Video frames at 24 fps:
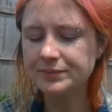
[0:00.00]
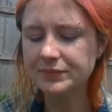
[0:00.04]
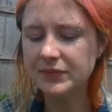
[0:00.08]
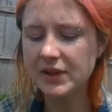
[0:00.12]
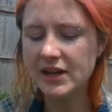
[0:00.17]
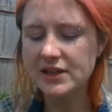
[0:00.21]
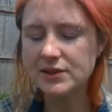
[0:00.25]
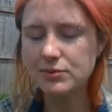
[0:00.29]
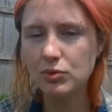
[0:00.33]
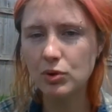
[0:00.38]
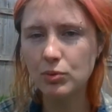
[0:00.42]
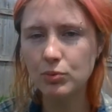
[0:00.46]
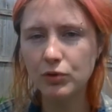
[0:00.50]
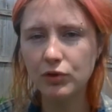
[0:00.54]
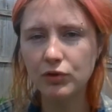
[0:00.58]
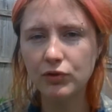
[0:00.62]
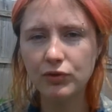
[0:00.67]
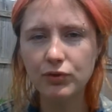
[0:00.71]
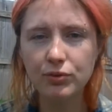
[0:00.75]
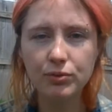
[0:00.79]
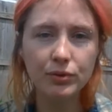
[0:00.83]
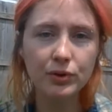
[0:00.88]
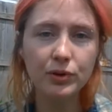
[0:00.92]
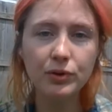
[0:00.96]
as we
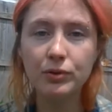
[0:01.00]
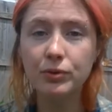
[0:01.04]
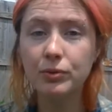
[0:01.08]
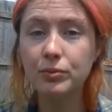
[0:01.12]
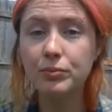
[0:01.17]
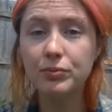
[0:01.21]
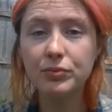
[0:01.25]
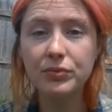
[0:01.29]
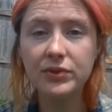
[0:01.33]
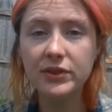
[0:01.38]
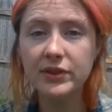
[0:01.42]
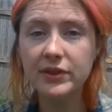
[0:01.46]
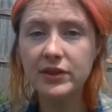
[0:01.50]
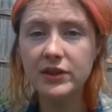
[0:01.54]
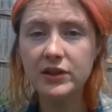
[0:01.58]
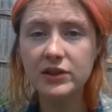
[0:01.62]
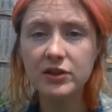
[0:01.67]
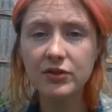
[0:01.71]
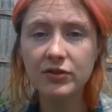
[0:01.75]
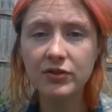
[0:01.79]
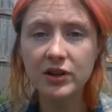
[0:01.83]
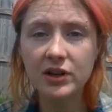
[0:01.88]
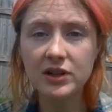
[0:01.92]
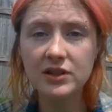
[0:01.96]
moved through the
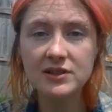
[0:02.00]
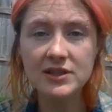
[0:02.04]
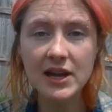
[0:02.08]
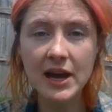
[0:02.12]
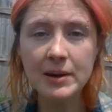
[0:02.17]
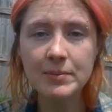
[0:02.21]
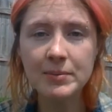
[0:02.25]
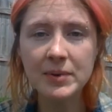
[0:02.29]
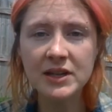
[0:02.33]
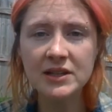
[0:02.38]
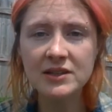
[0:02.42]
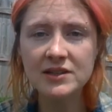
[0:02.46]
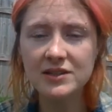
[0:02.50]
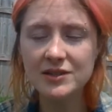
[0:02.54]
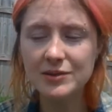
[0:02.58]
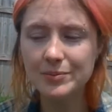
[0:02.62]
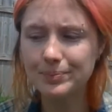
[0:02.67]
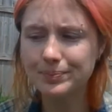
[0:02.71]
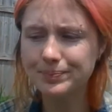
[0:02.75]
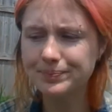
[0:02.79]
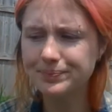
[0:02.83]
different assignments.